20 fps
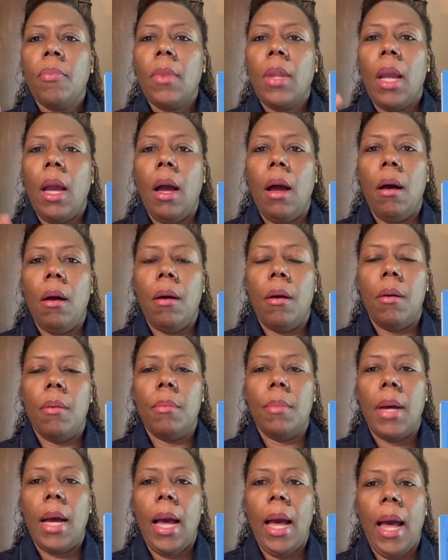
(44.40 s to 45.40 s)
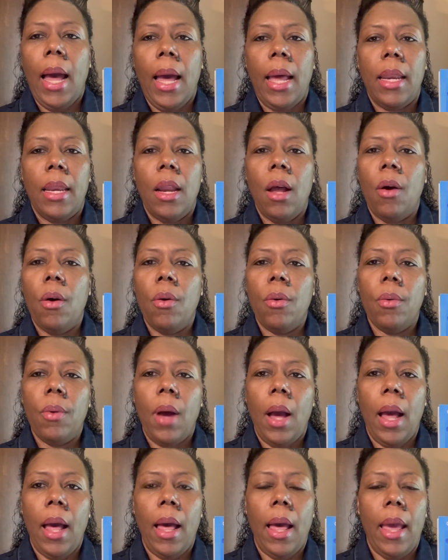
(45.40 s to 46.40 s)
Um, I know,
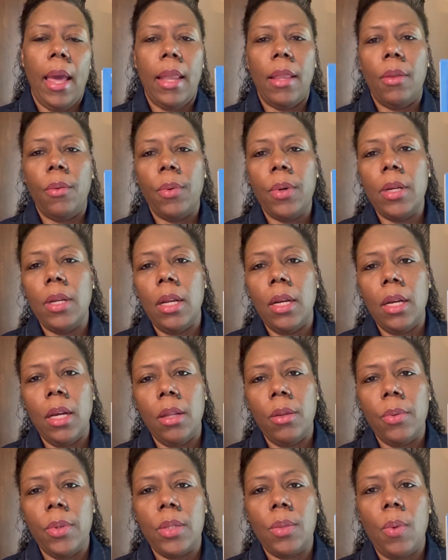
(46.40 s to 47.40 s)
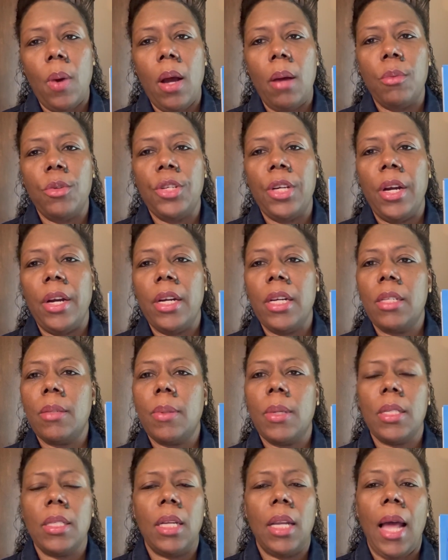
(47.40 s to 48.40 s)
I, and the re another reason why I'm sharing is
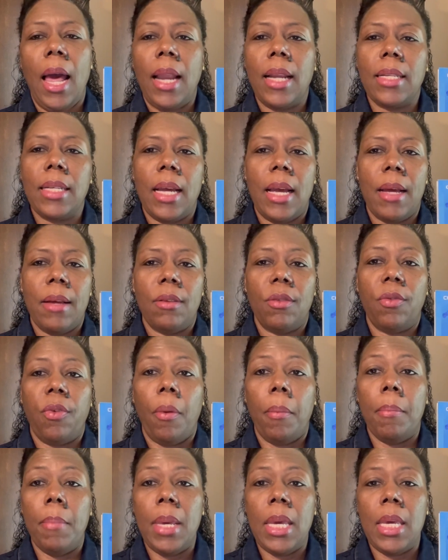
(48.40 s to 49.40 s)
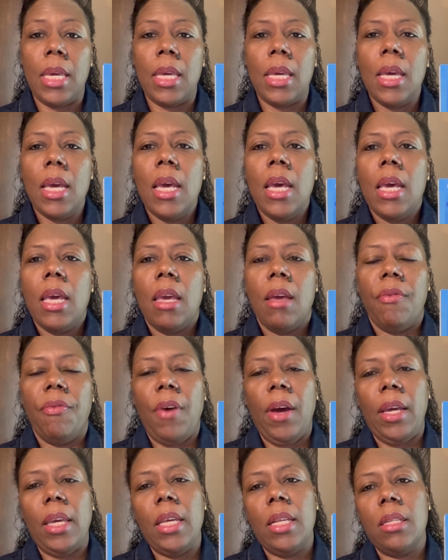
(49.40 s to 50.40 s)
because a lot of times for me, if
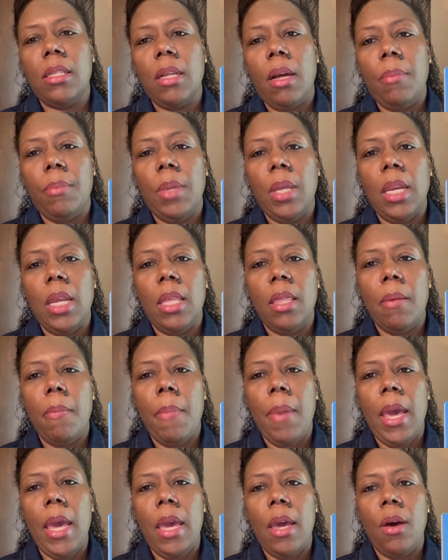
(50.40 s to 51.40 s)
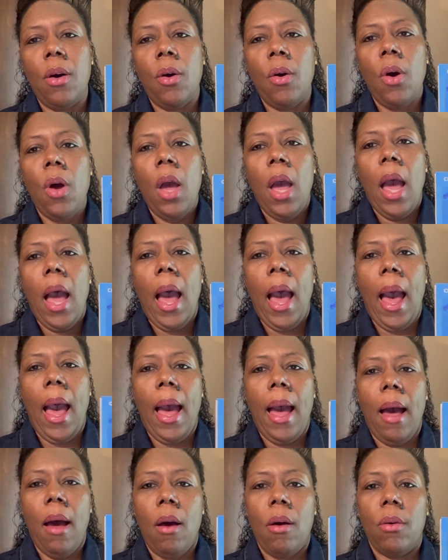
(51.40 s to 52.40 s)
I get something in the mail,
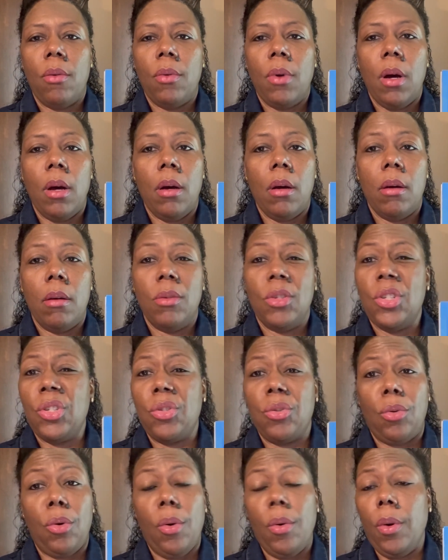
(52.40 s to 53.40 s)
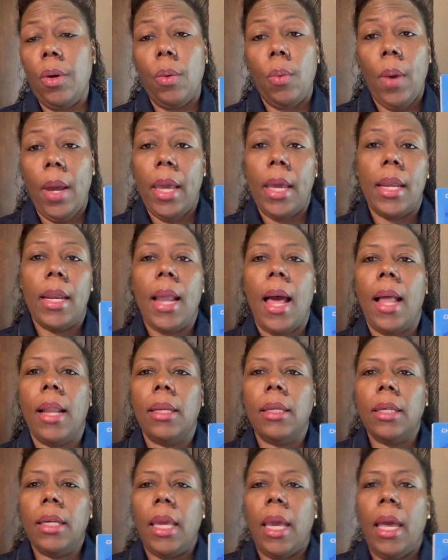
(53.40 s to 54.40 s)
I'll uh, just throw it away and not
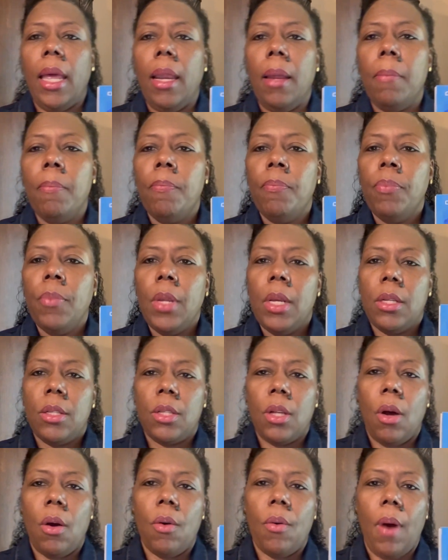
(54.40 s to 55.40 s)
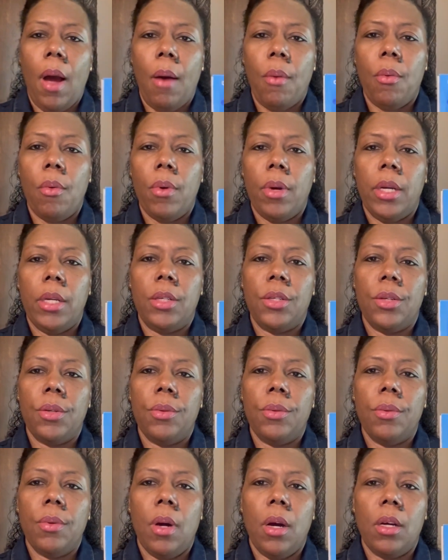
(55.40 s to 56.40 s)
look at it. So I wanted
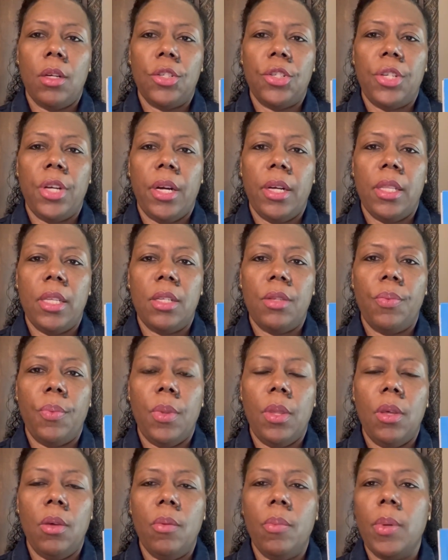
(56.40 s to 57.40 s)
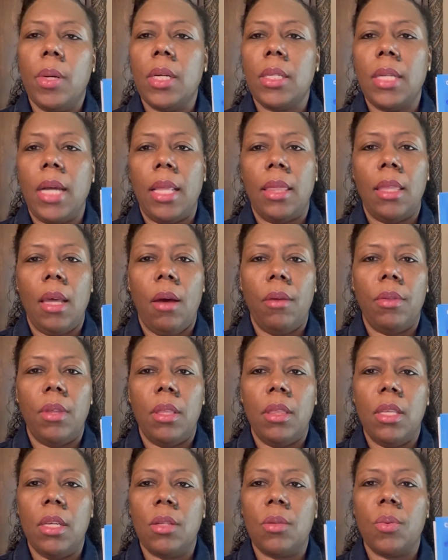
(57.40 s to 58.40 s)
to uh, share this with you because I thought
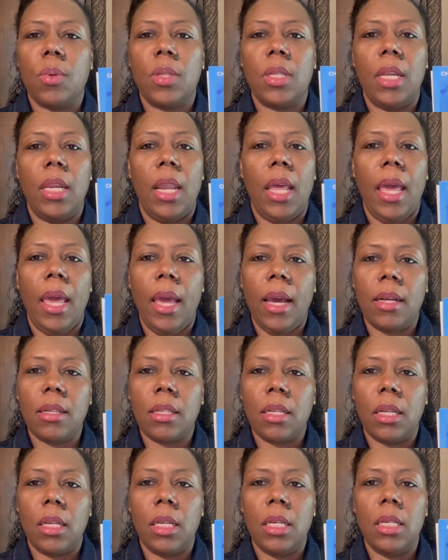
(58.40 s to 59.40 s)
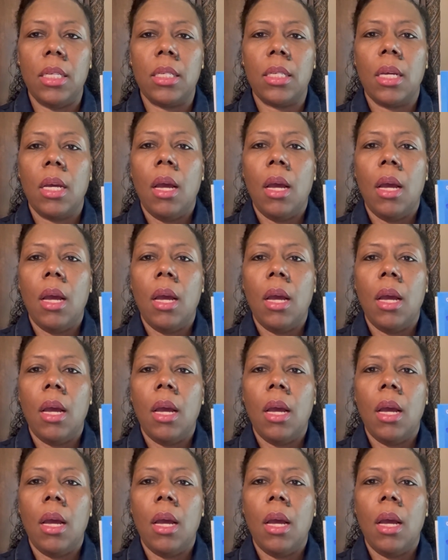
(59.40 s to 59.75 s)
that this was an excellent